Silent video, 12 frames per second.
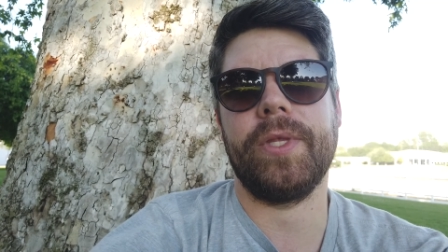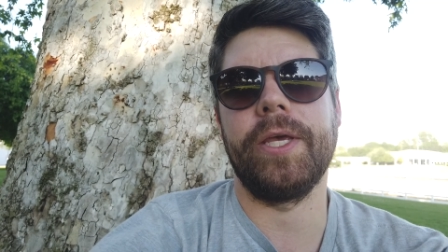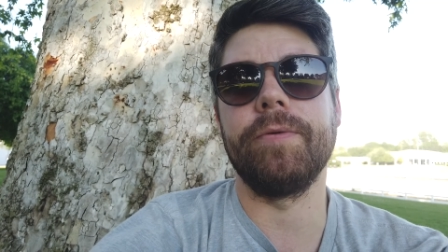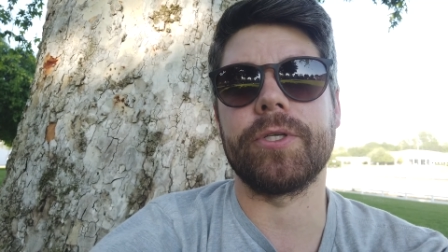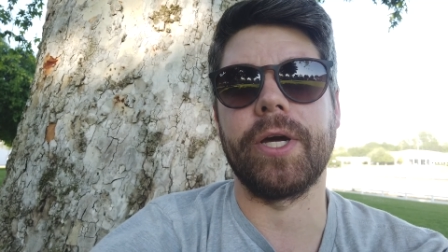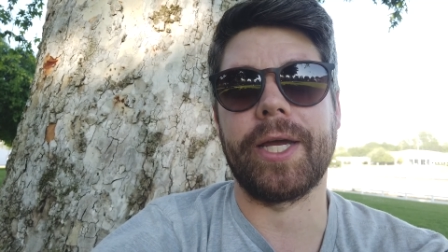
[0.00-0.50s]

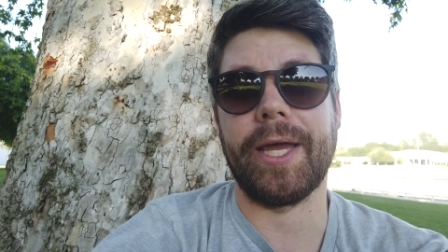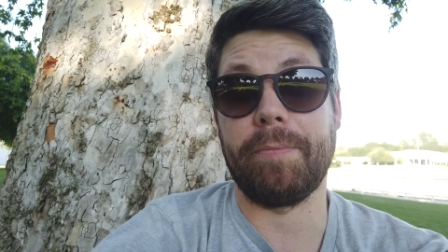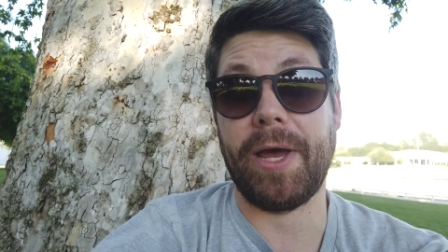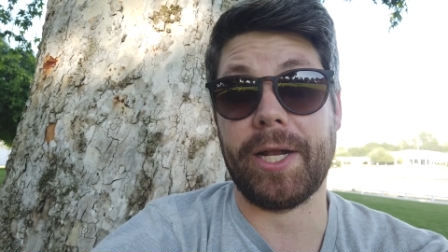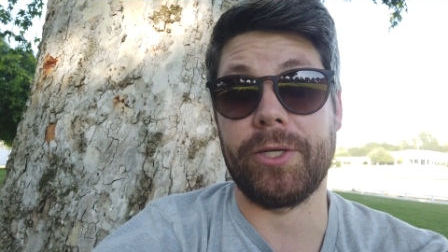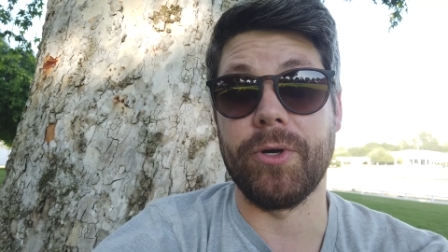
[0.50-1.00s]
he was going to
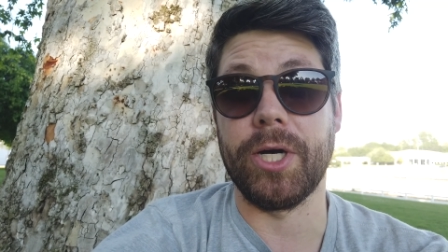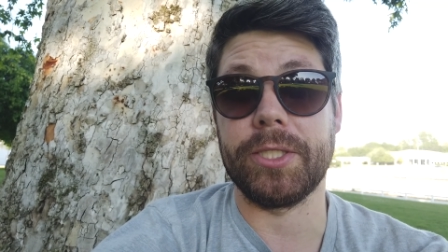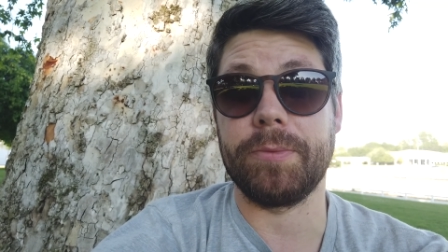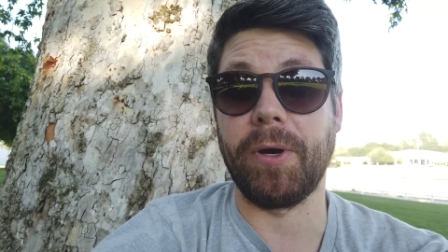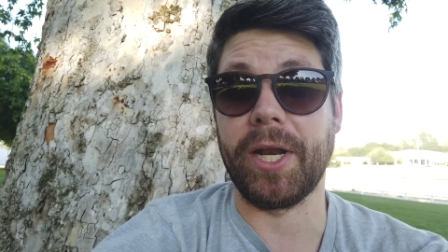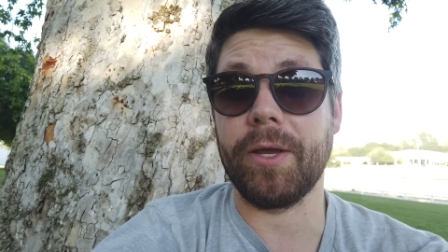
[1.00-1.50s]
get back to
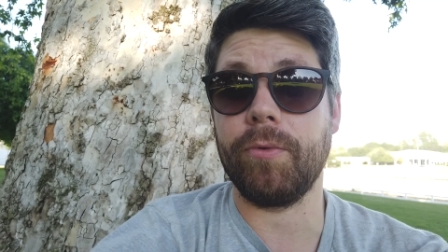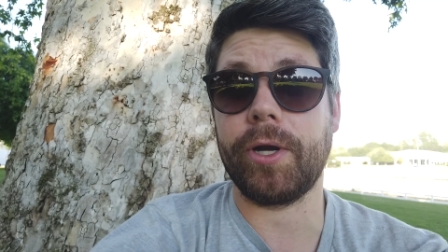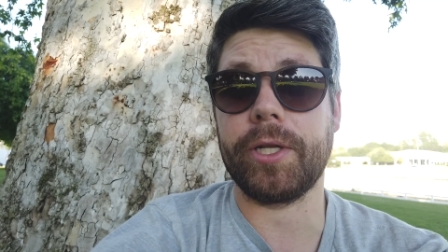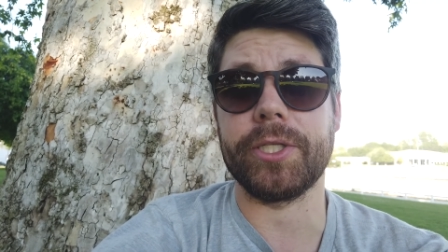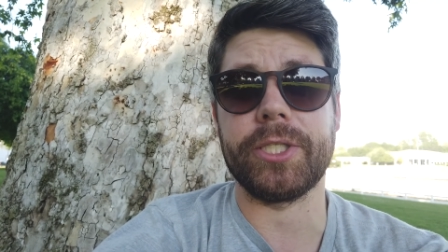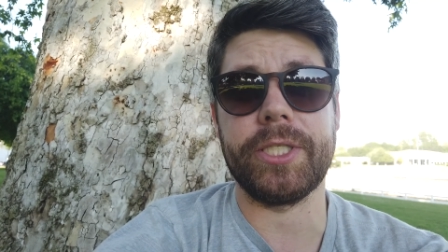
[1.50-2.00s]
us, but he
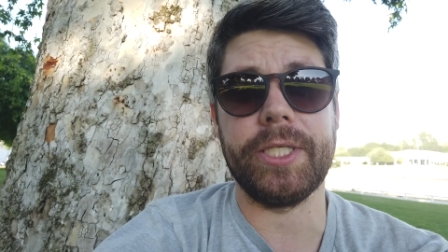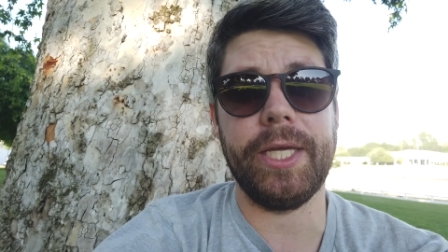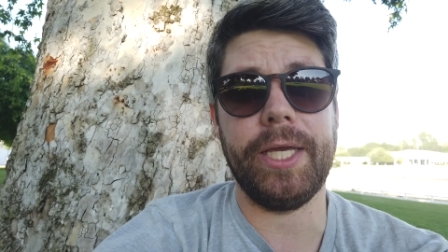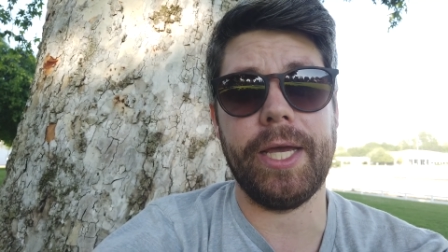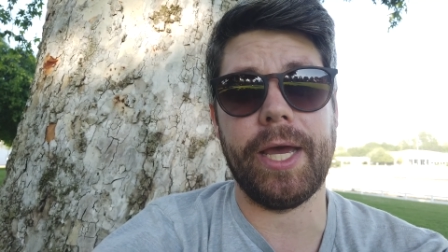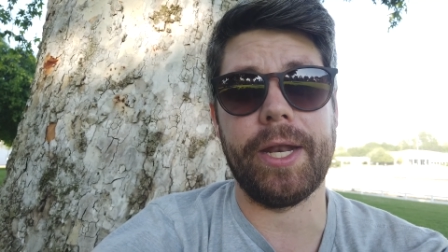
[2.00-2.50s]
wanted to
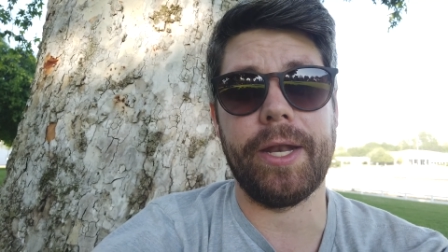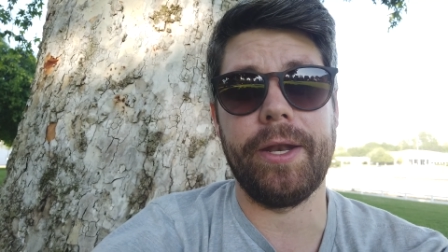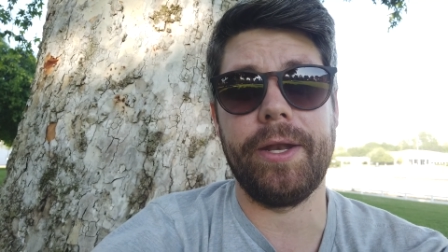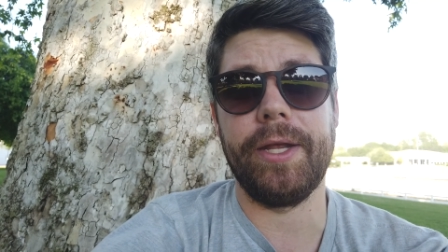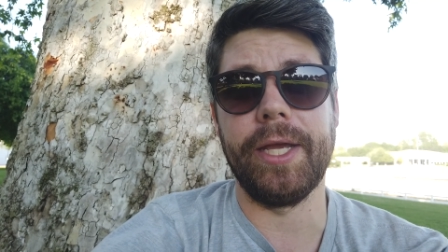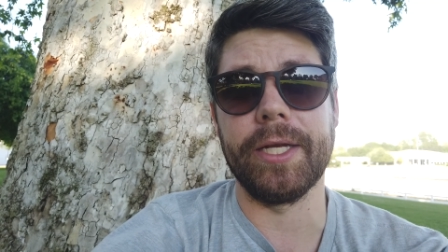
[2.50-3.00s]
see
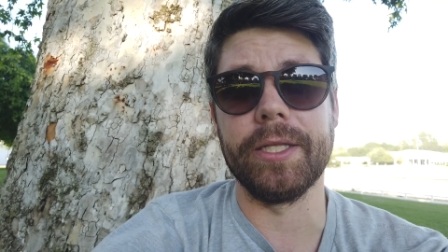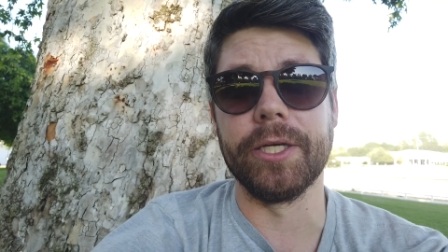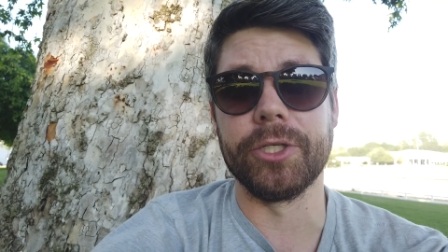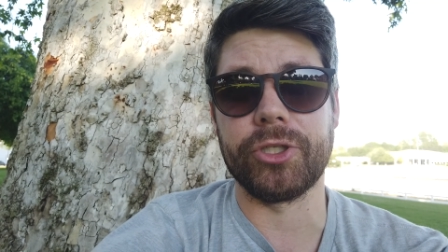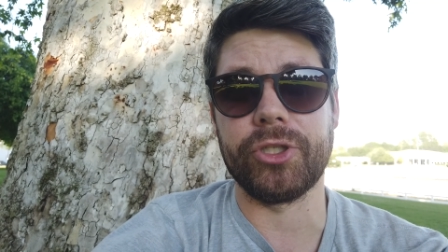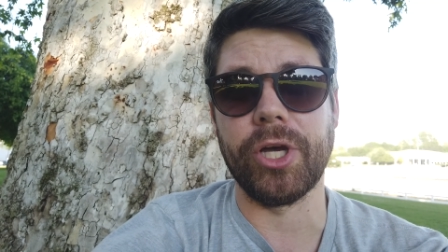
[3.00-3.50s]
an
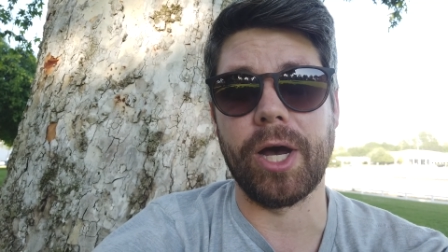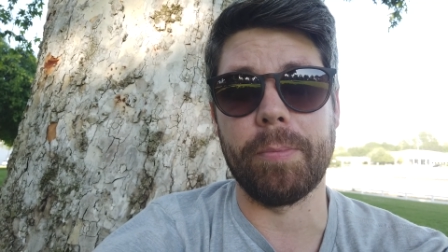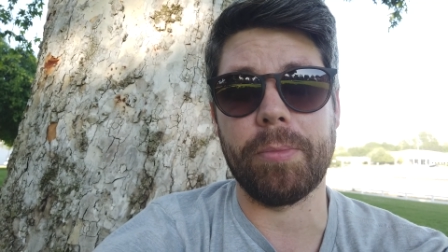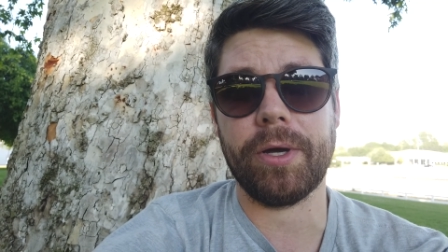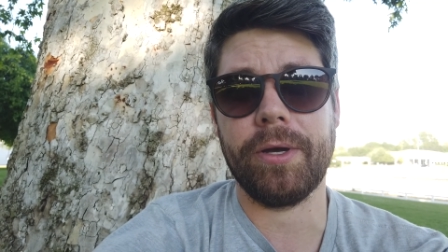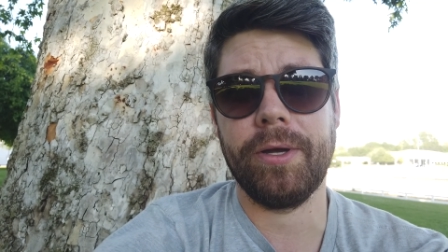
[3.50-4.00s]
English
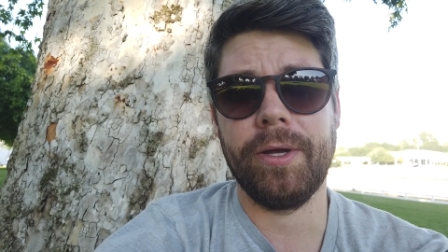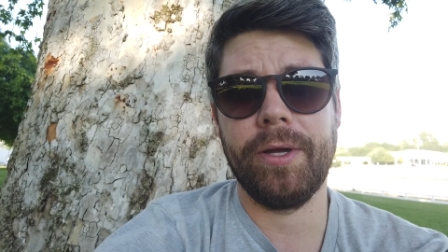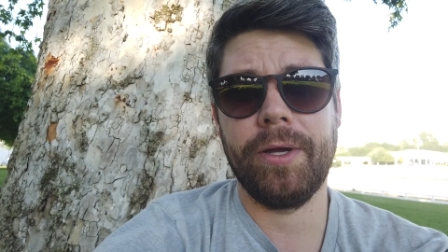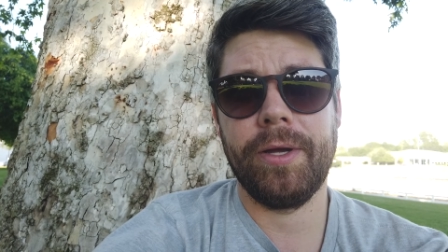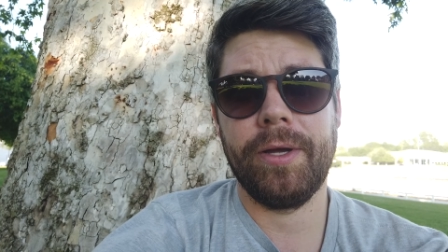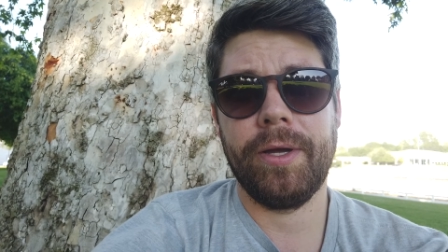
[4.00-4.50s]
dub
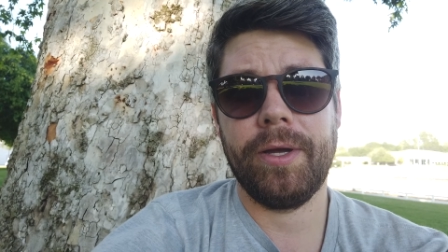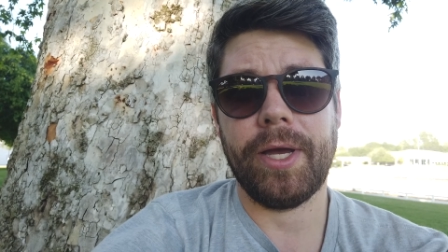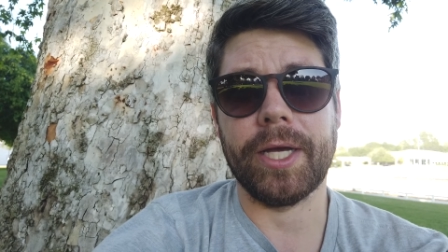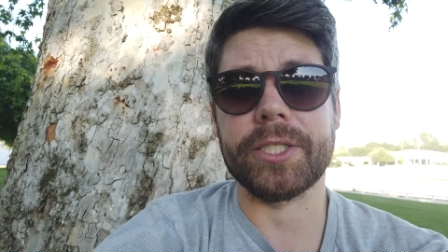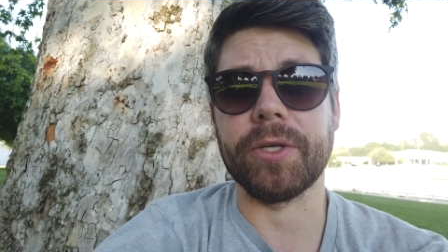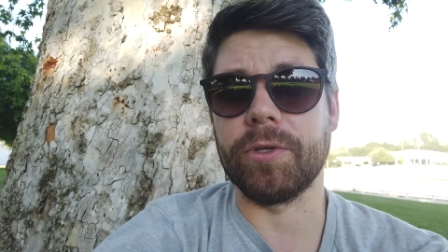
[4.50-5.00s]

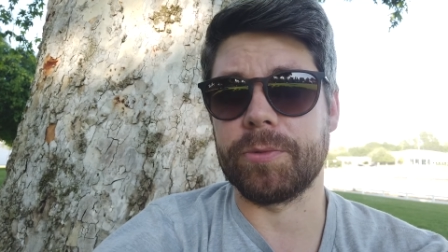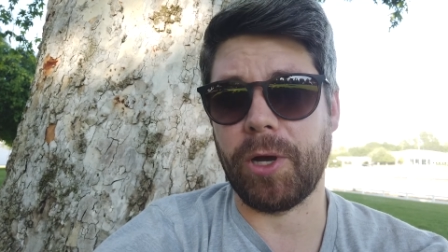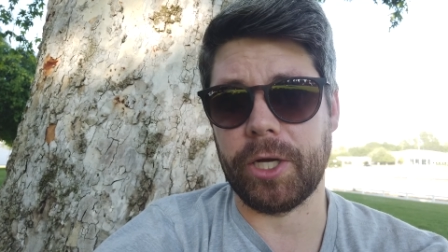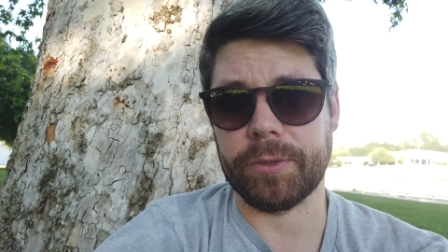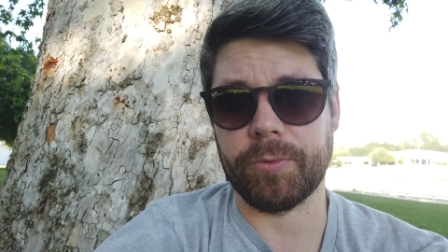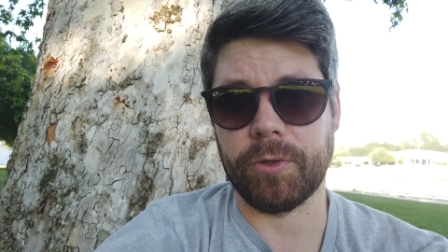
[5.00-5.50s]
as soon as
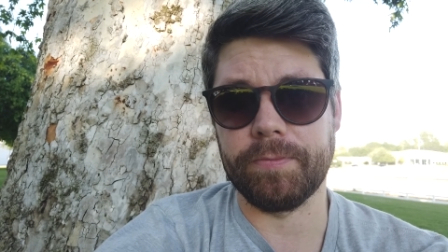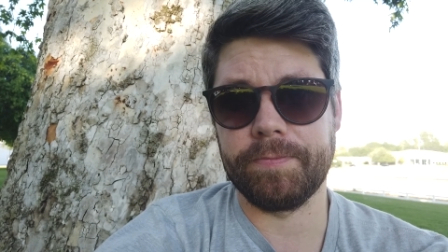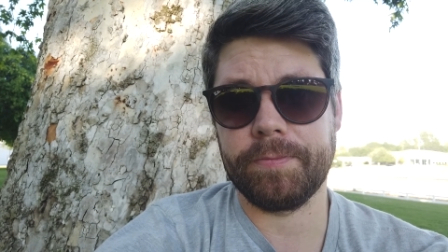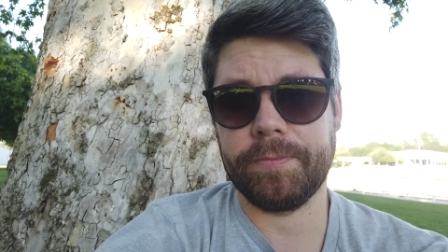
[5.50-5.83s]
possible.